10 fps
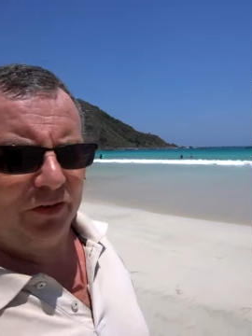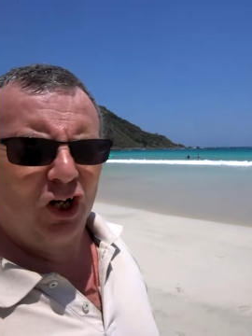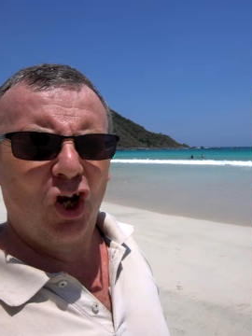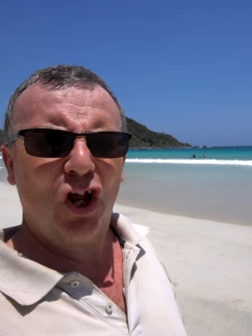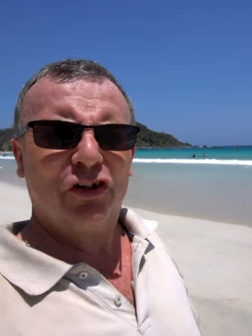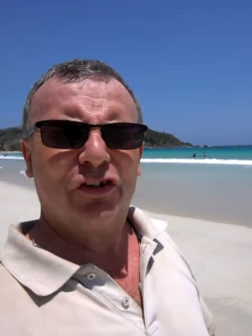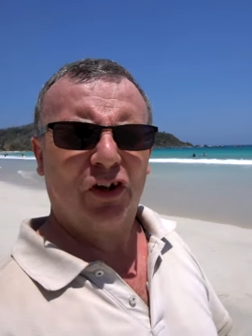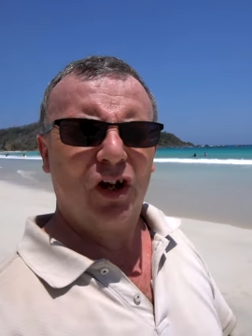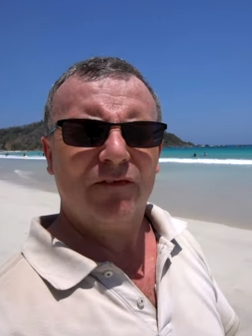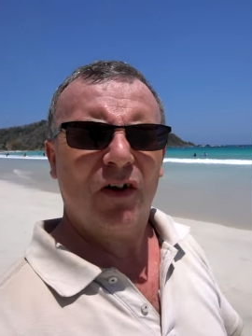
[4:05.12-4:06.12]
you're going to learn to
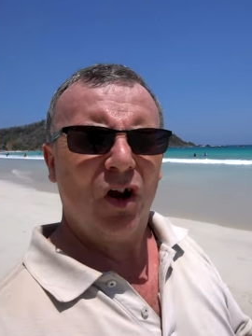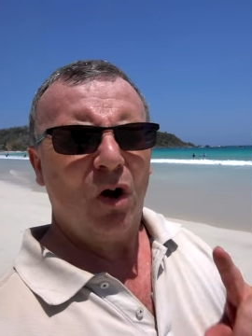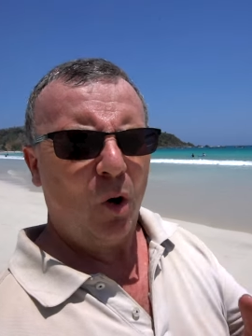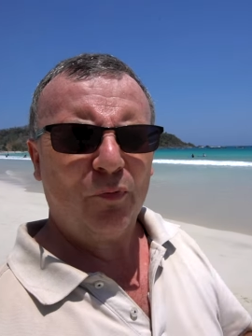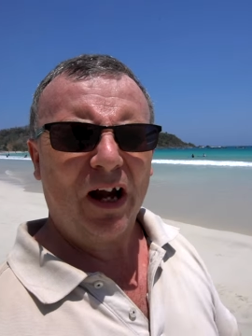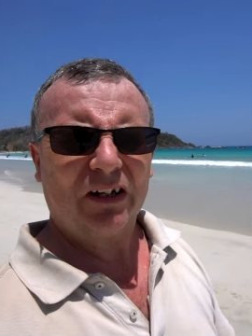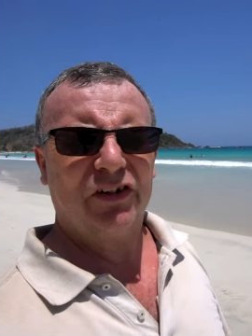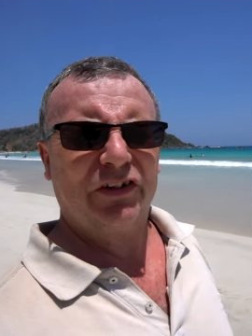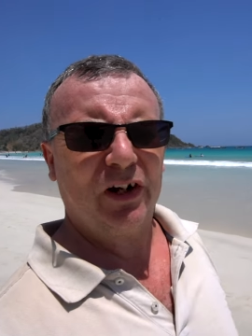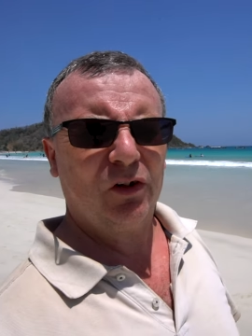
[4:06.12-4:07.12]
surf or
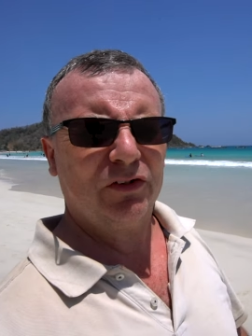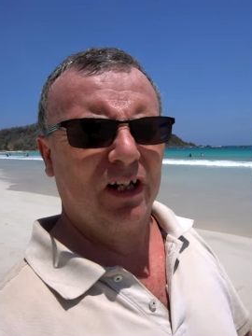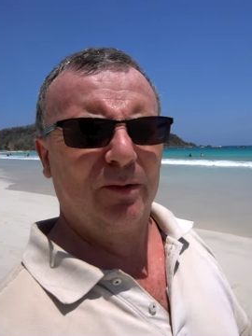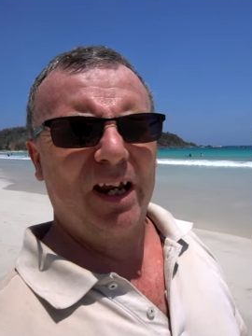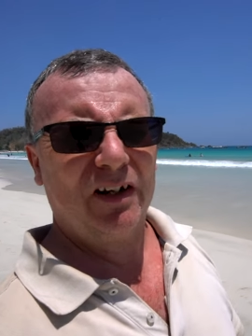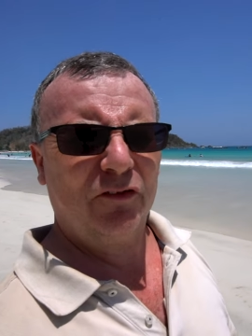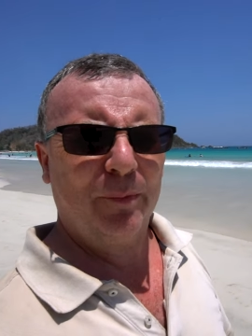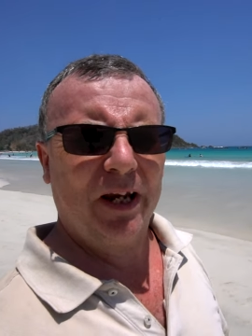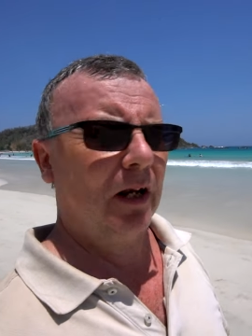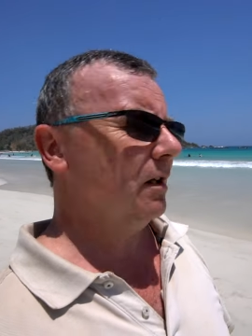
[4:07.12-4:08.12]
practice your skills a little bit, if you're a
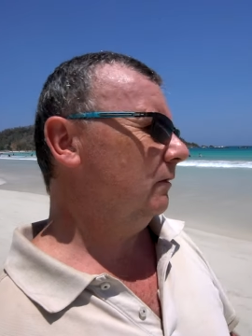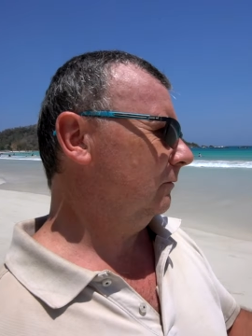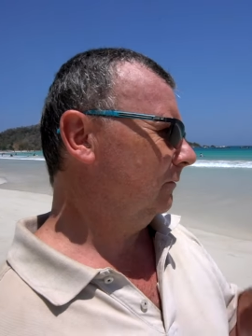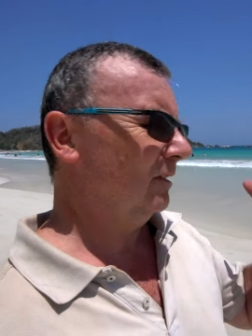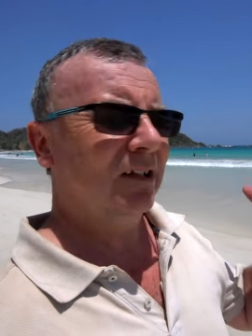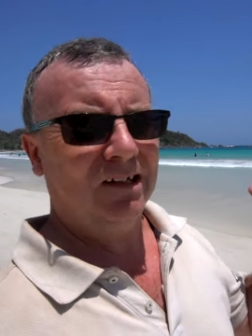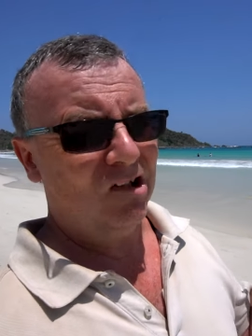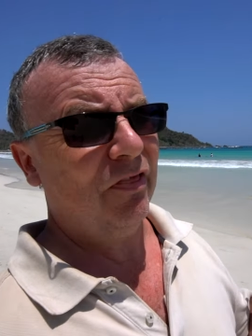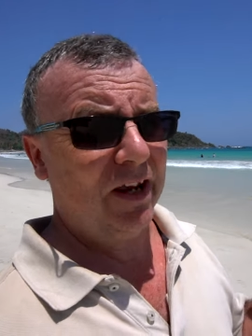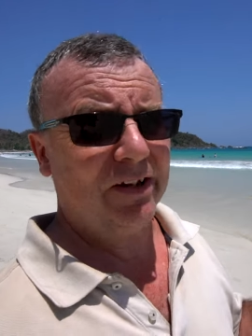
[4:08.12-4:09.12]
beginner,
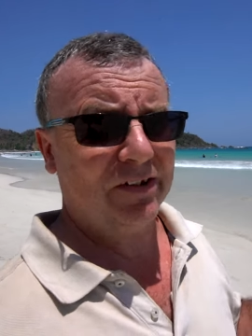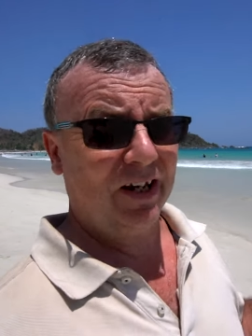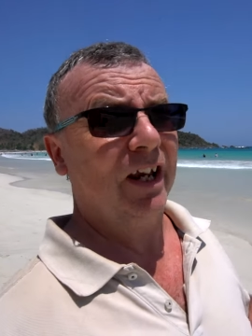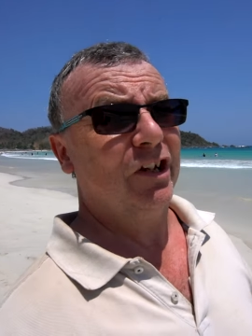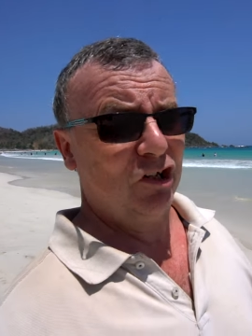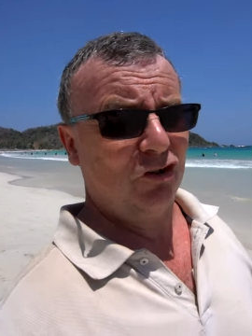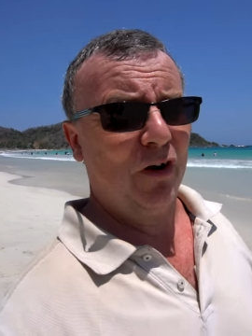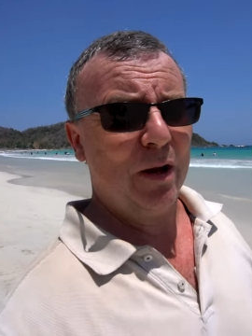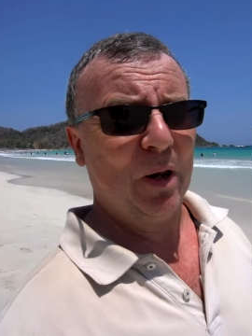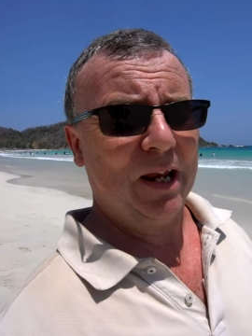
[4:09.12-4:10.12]
this is a
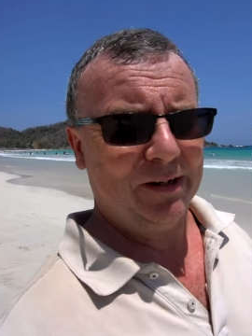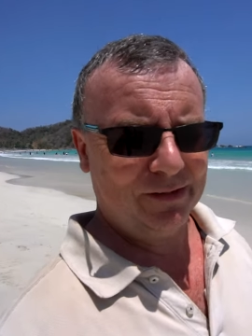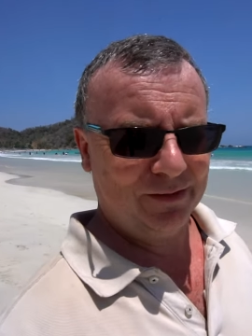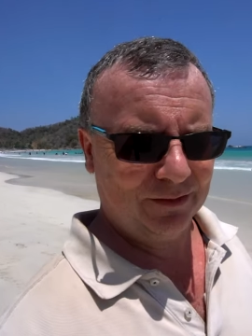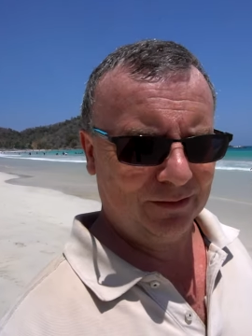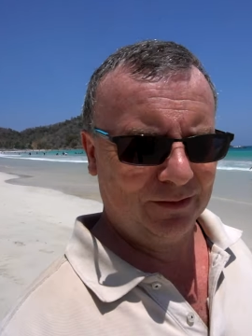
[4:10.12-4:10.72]
great place.